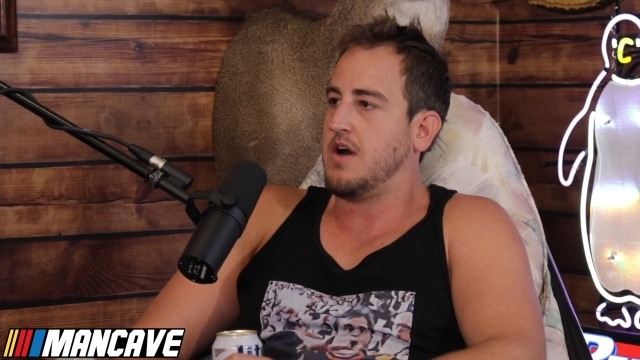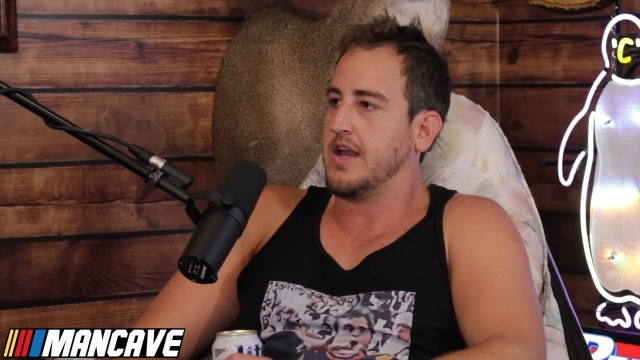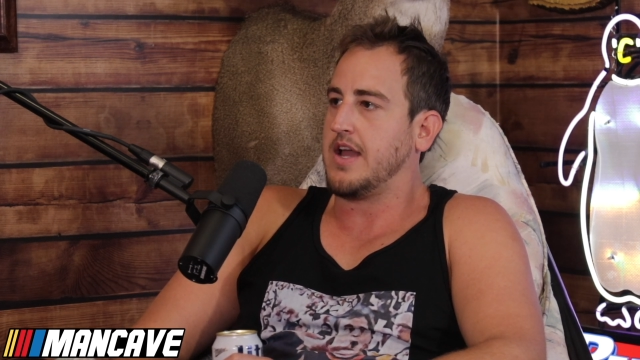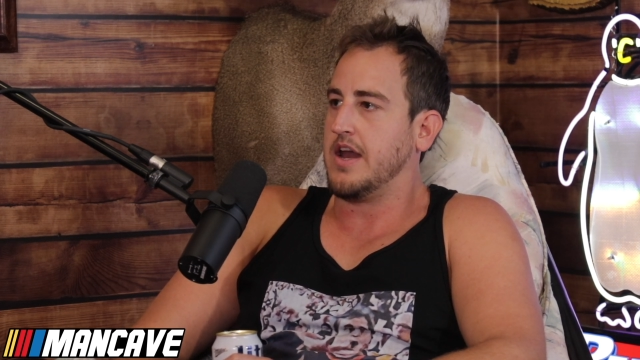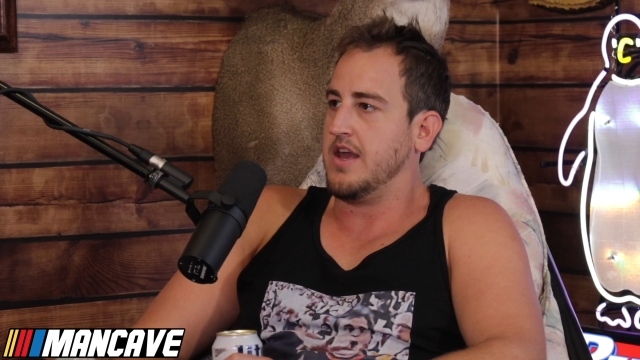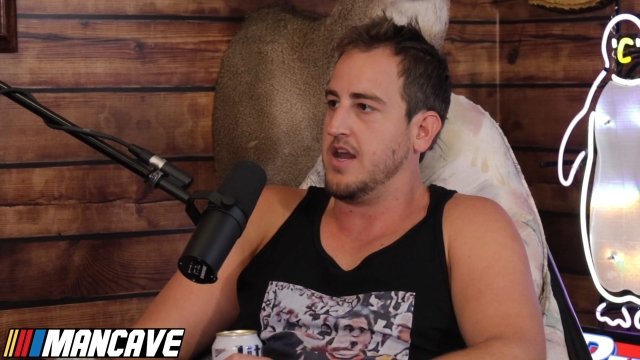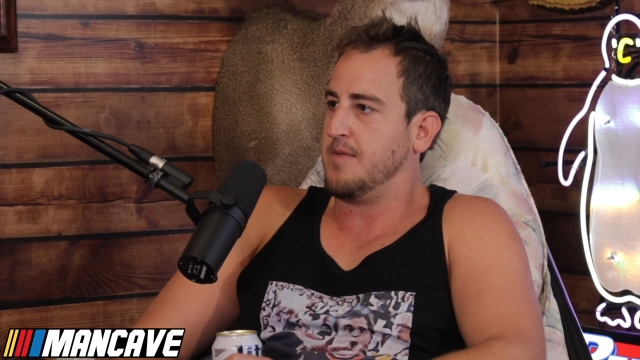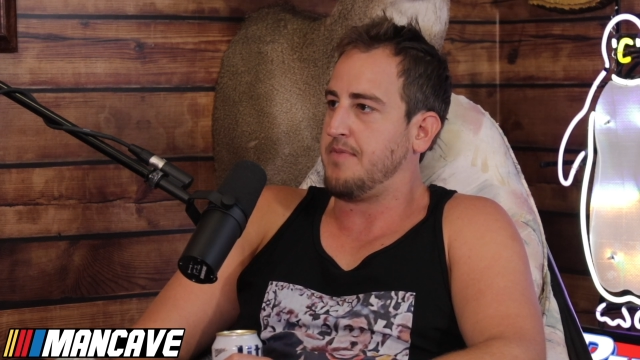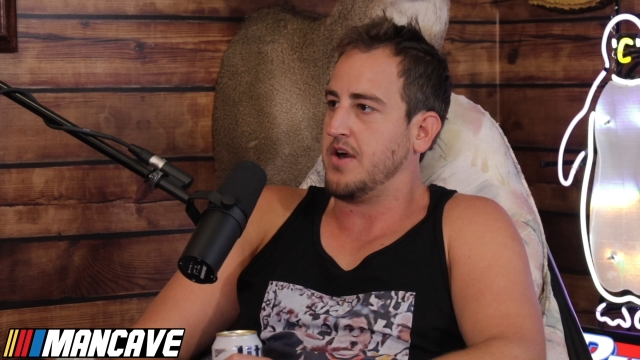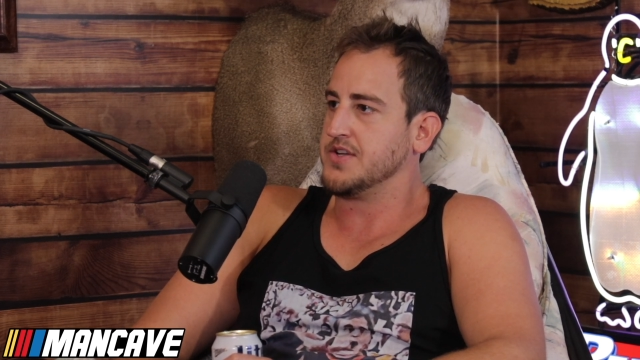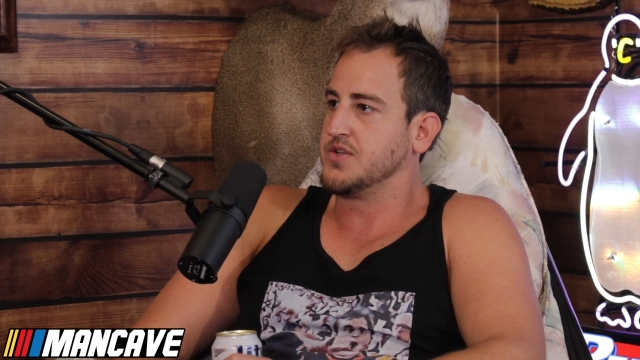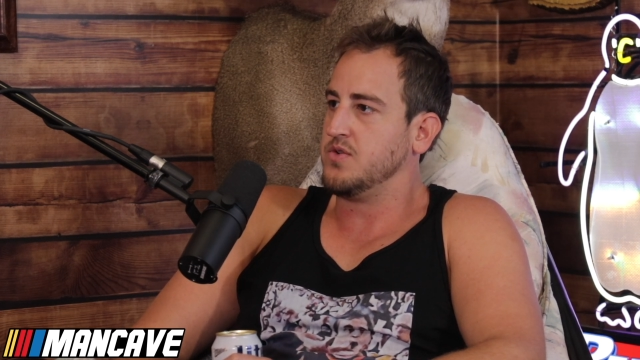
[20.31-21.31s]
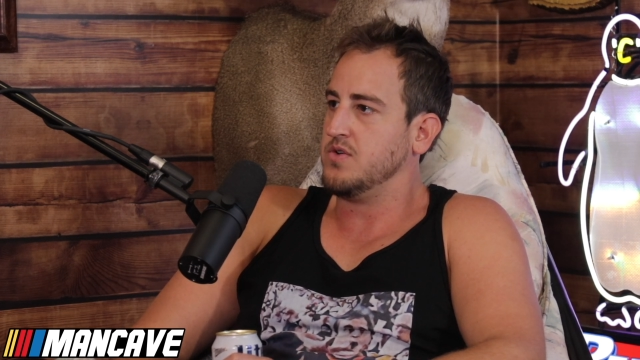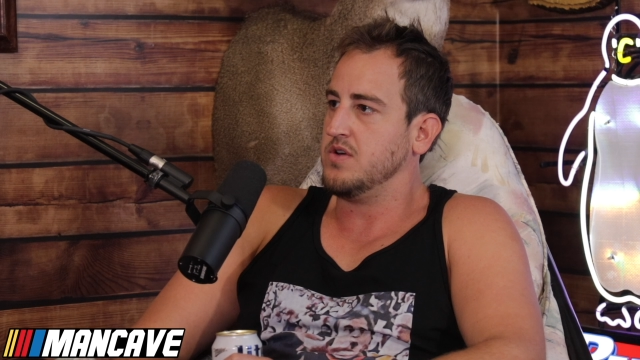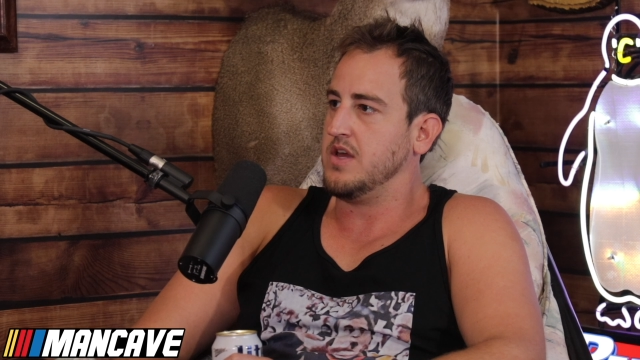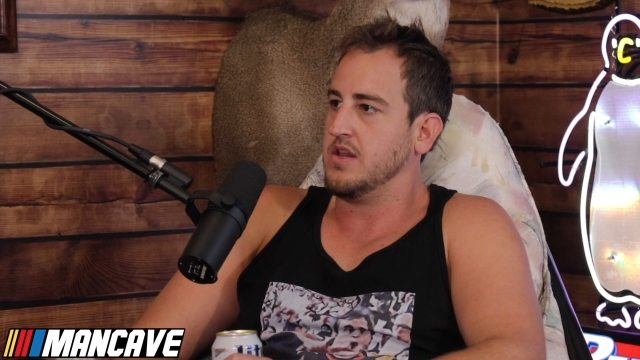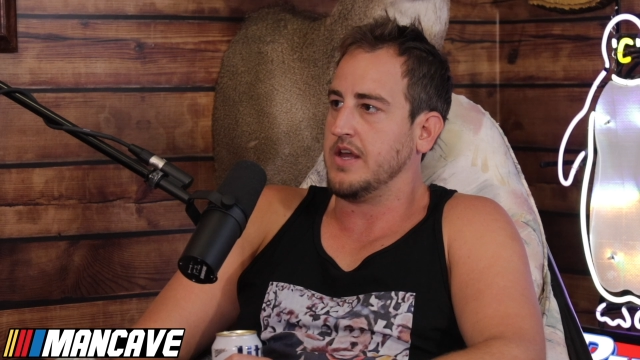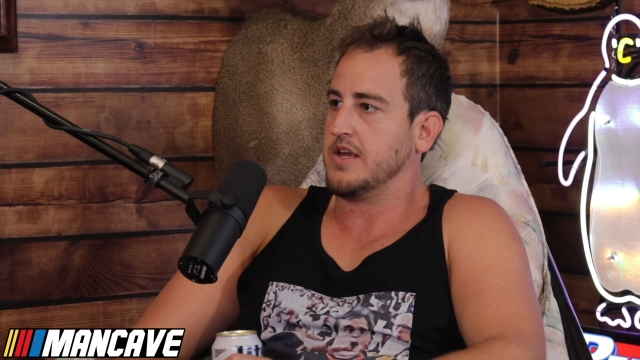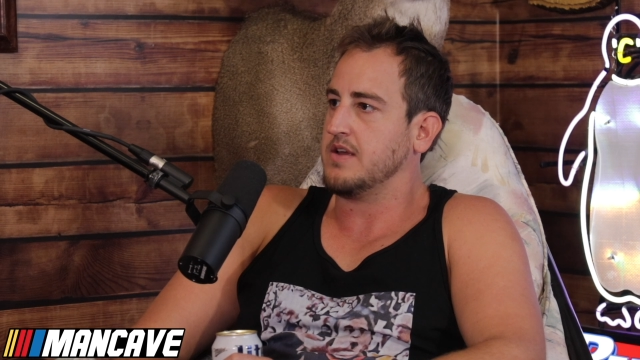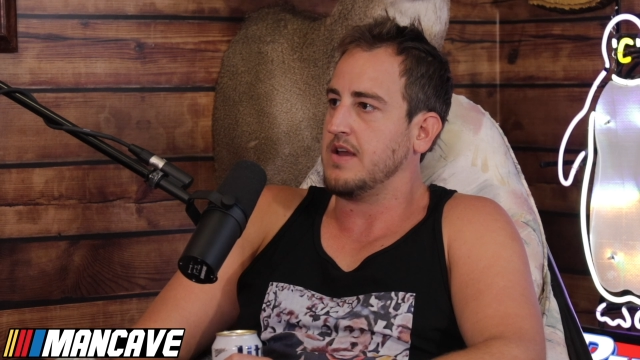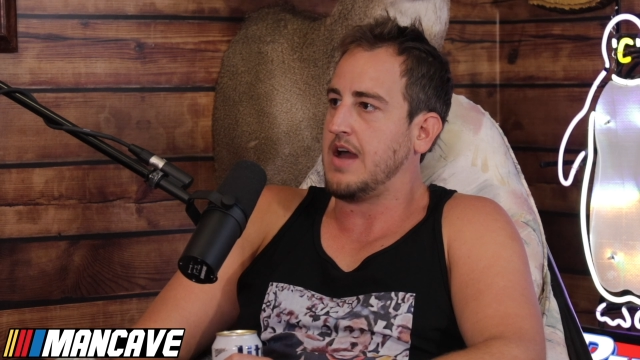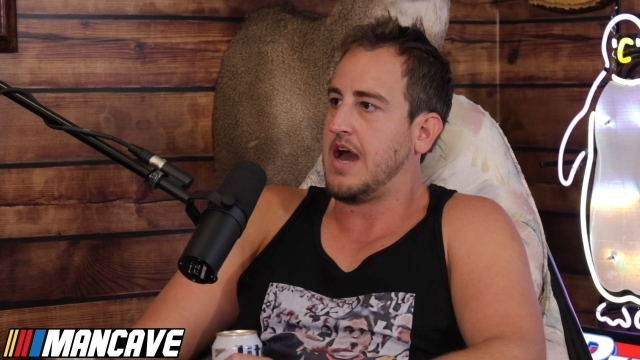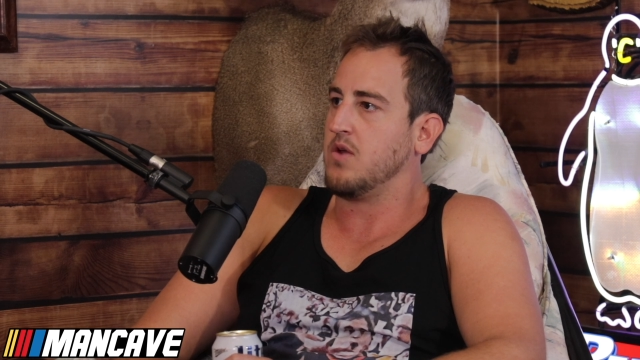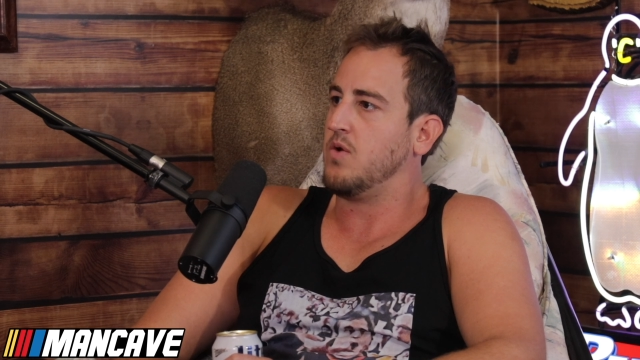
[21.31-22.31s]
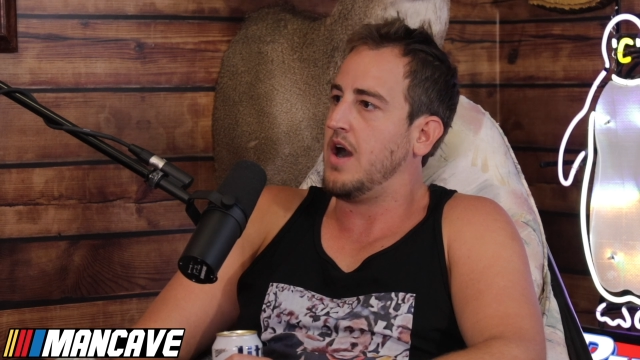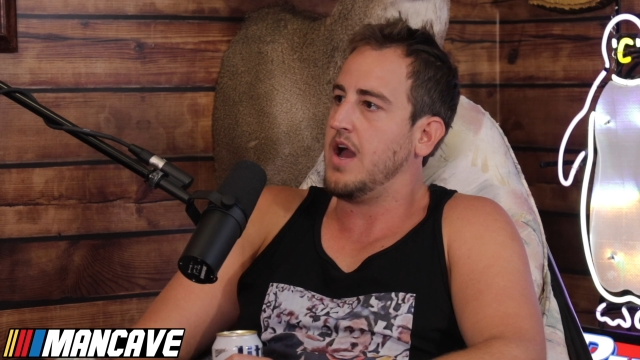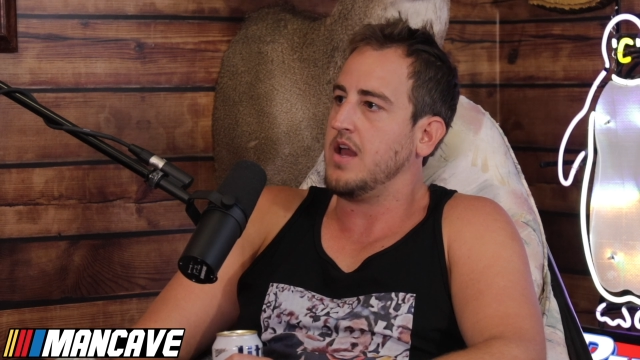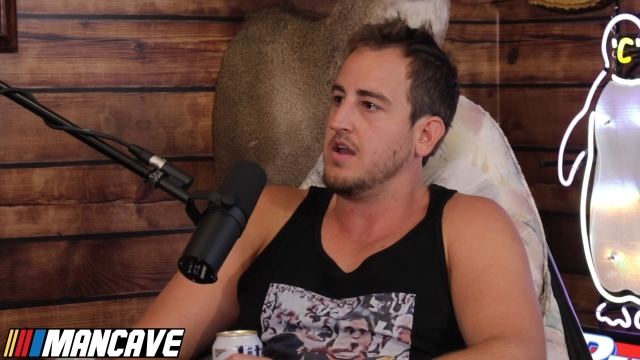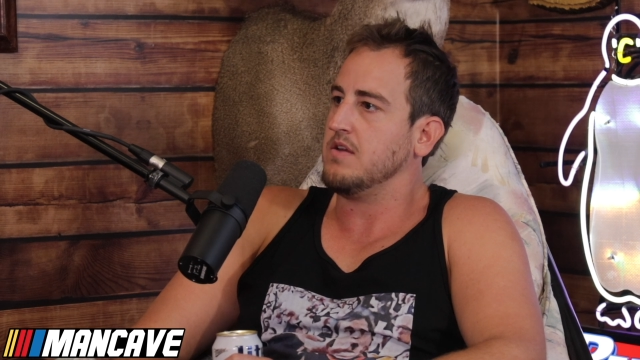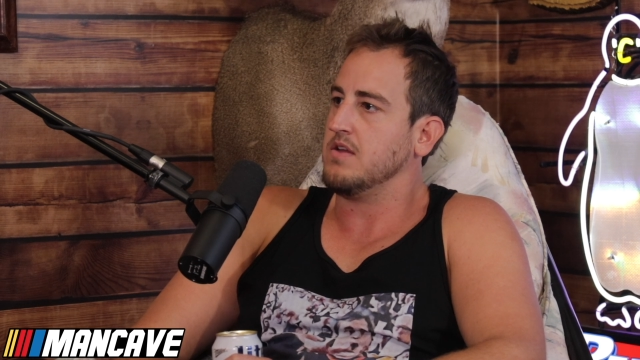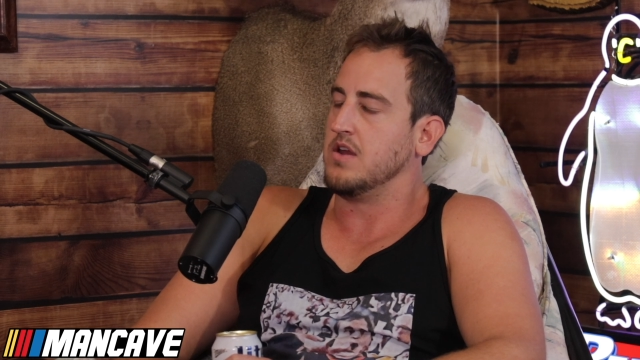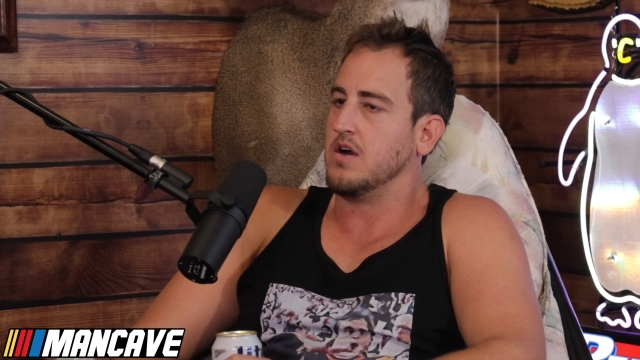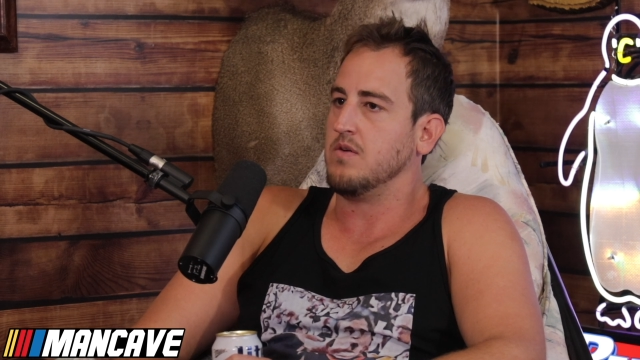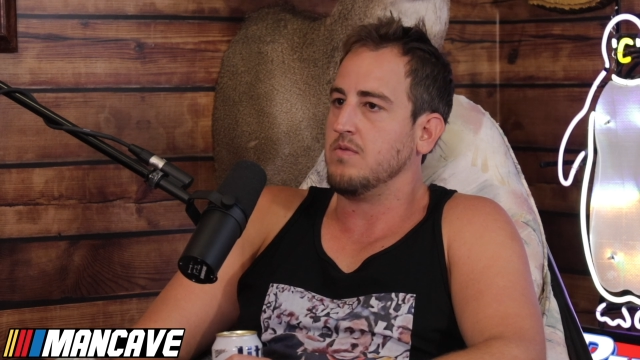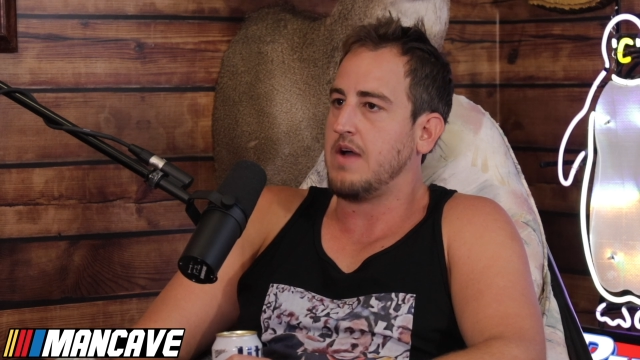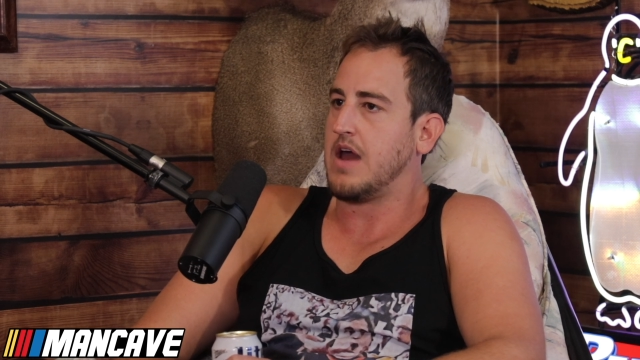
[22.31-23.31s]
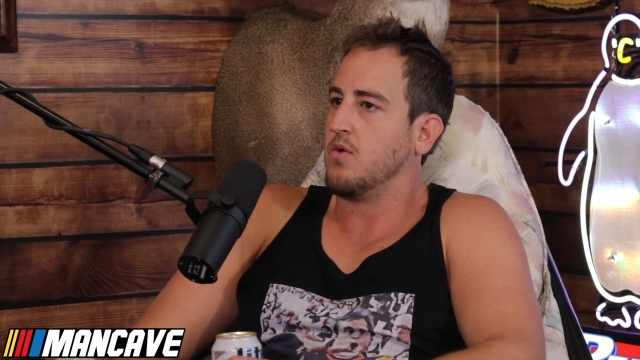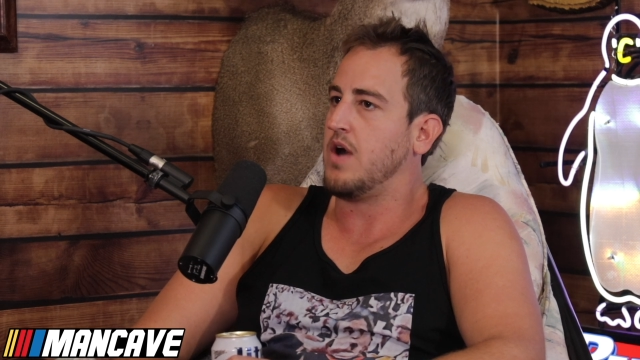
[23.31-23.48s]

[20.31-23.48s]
I kind of hit up Barstool and like, how do I, you know, how do